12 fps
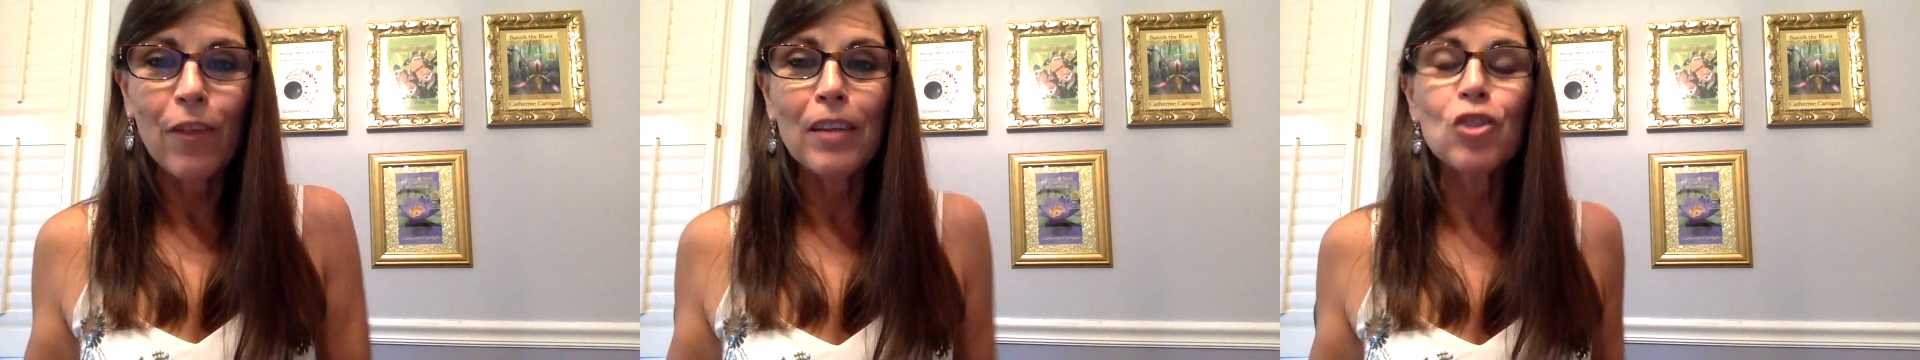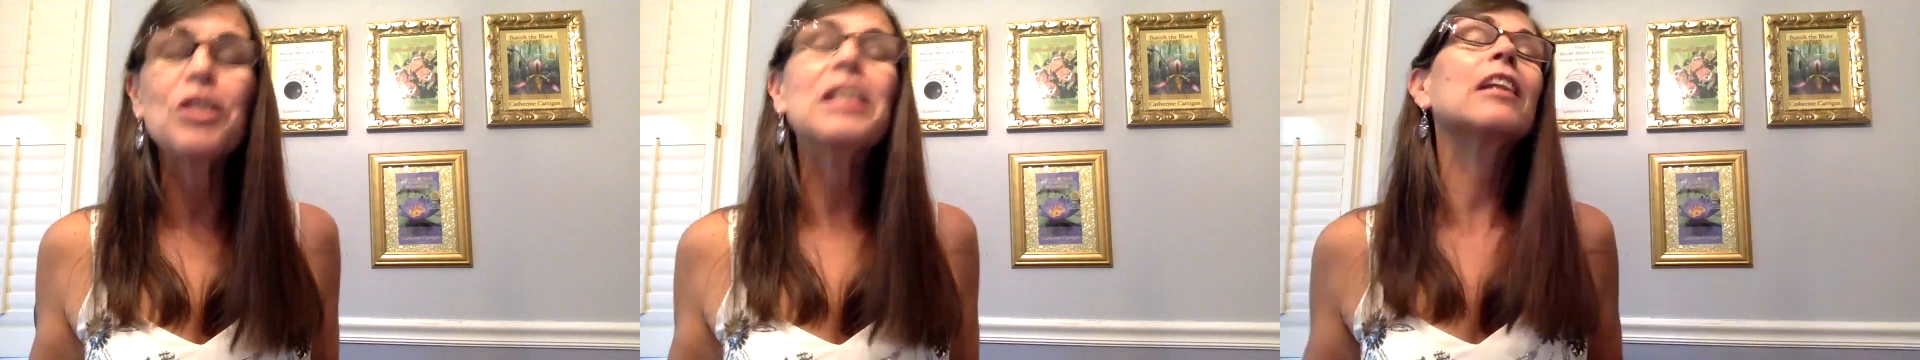And
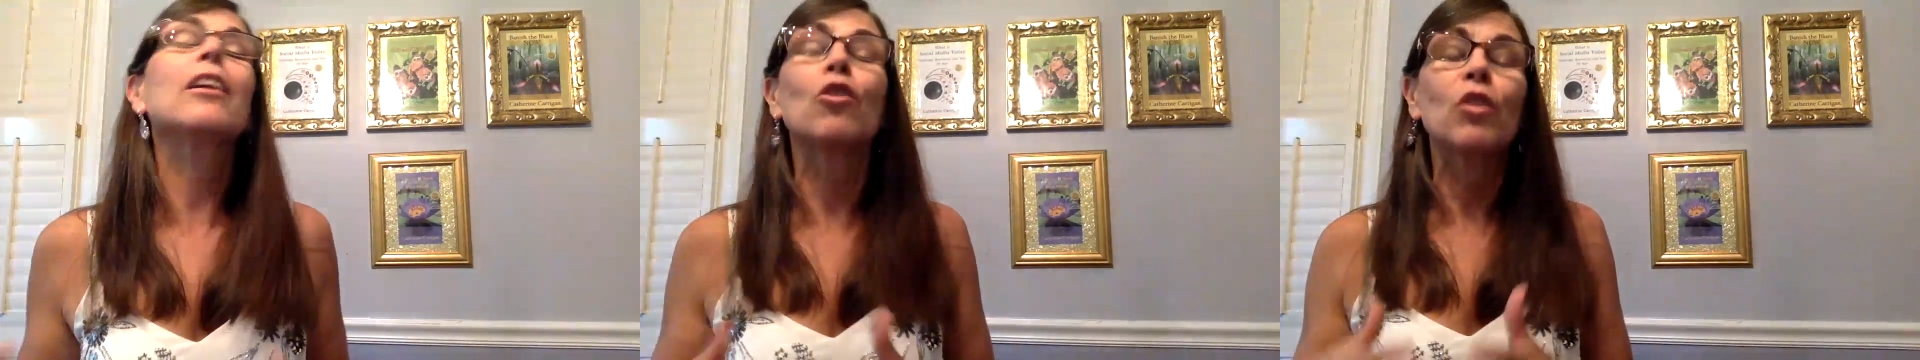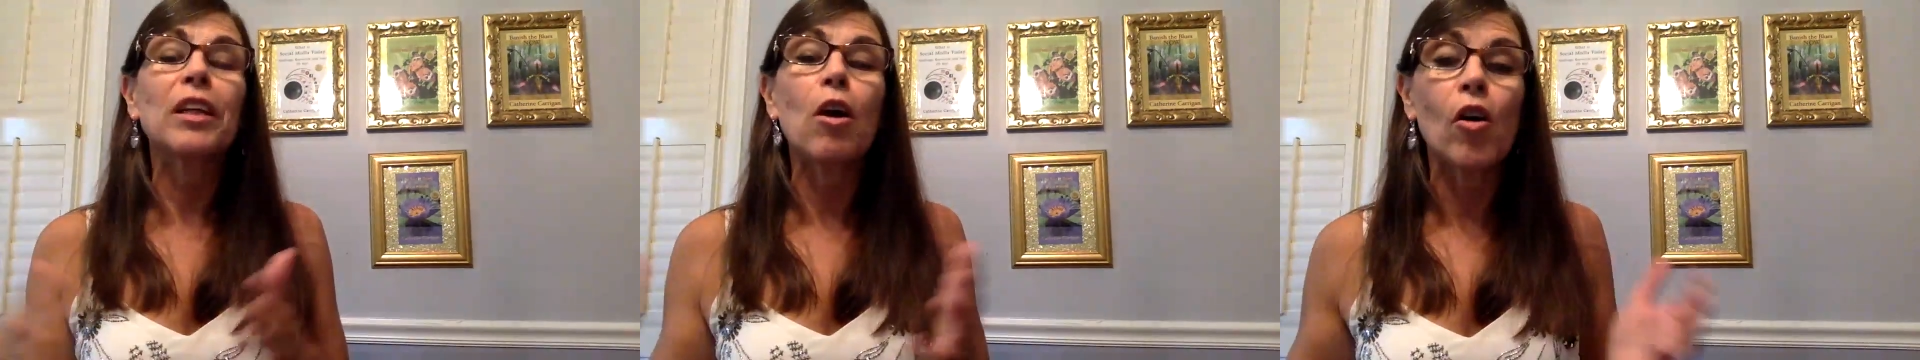she
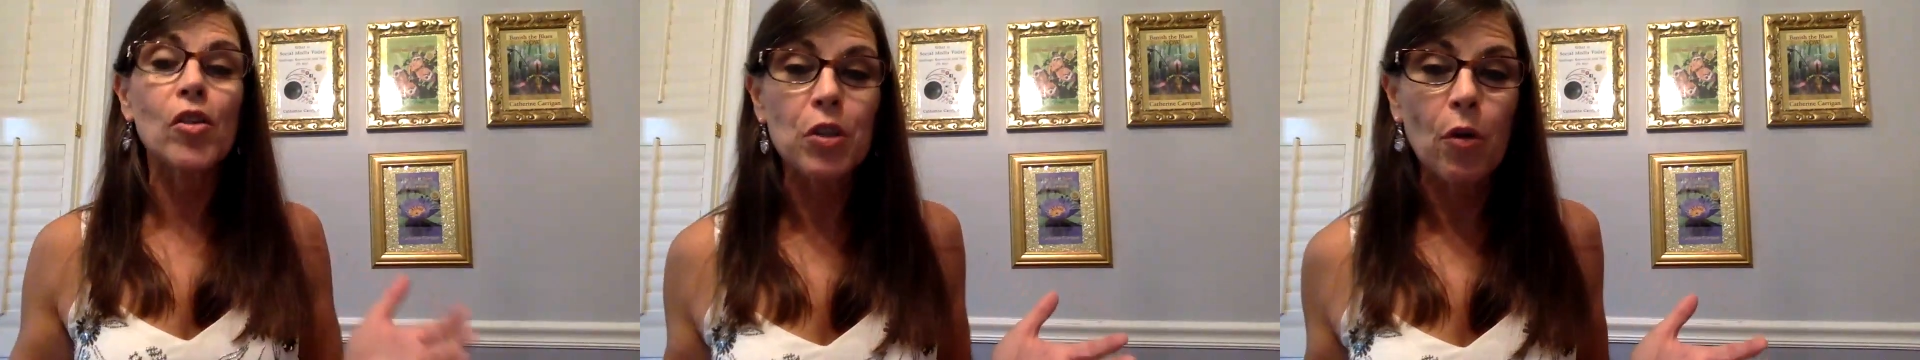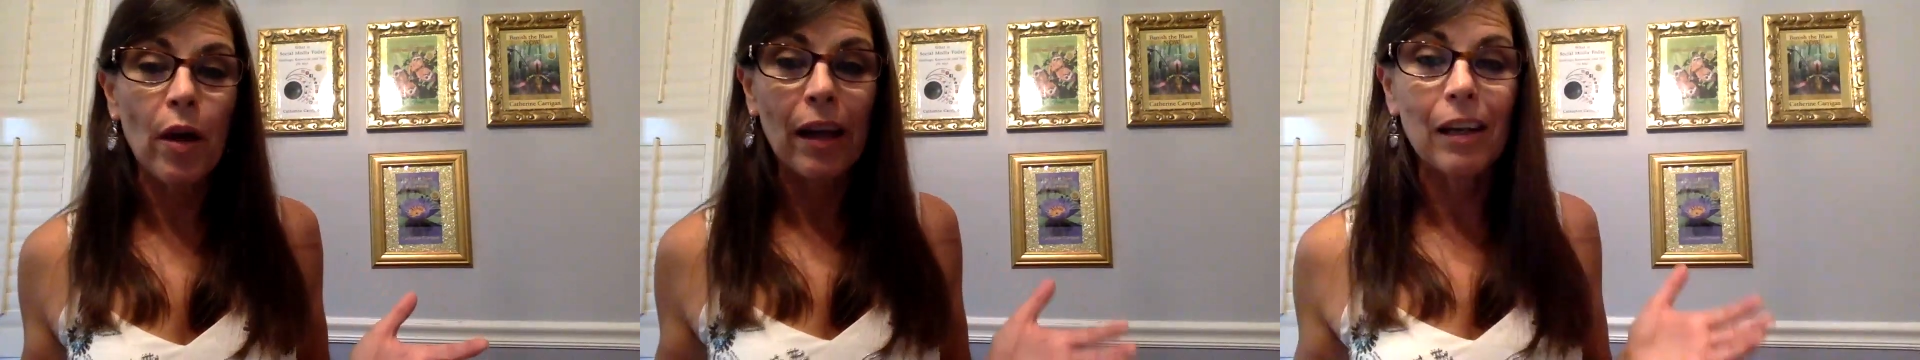literally
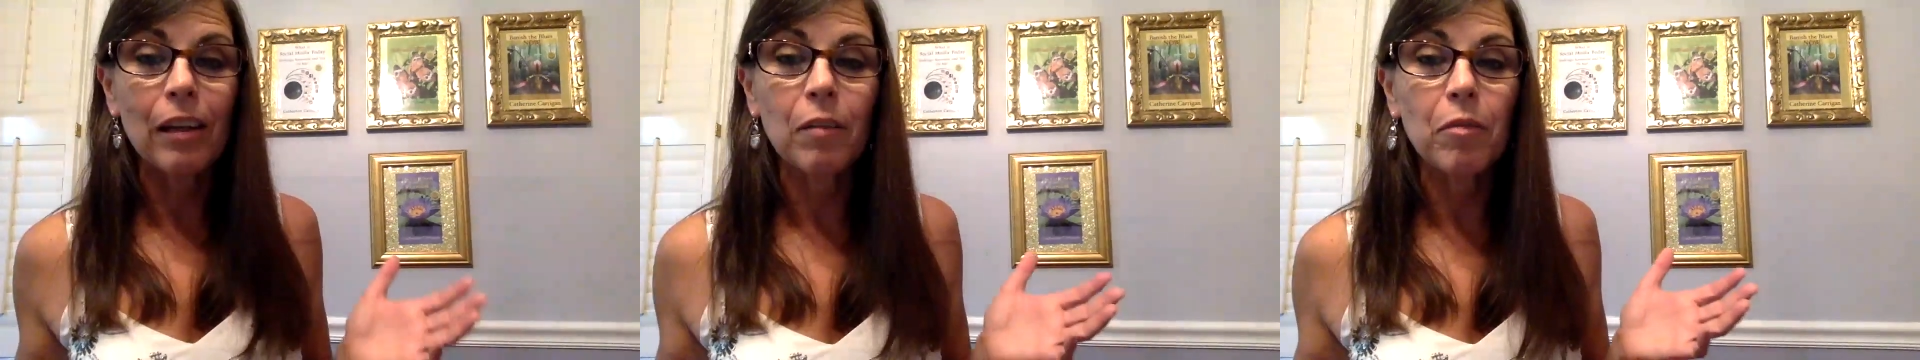also had